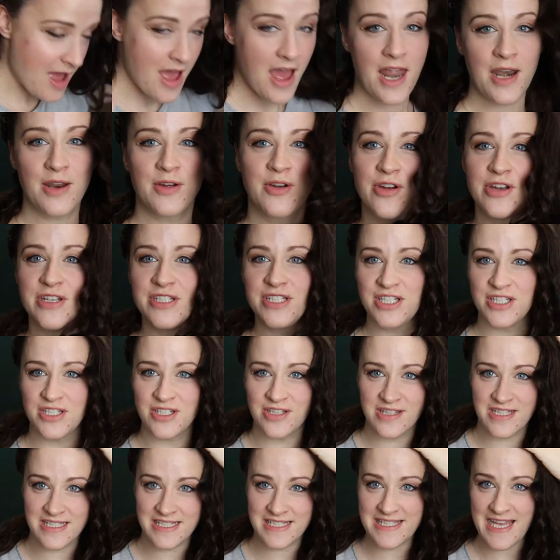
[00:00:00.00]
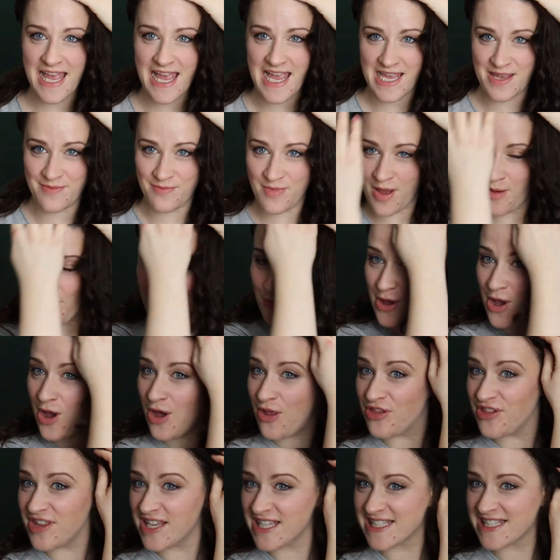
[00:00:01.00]
And I'm going to do the same but
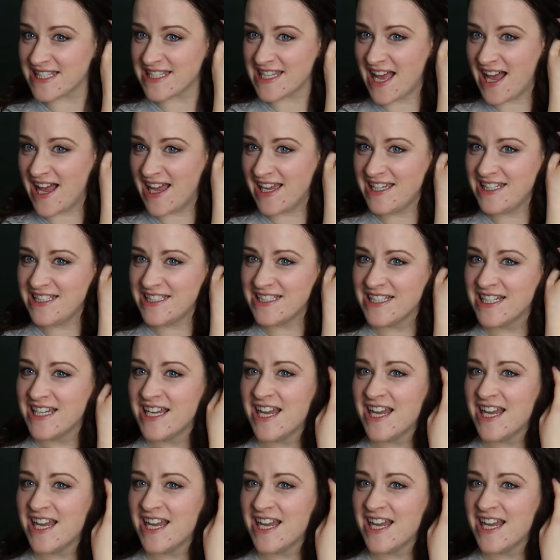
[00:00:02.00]
on this side,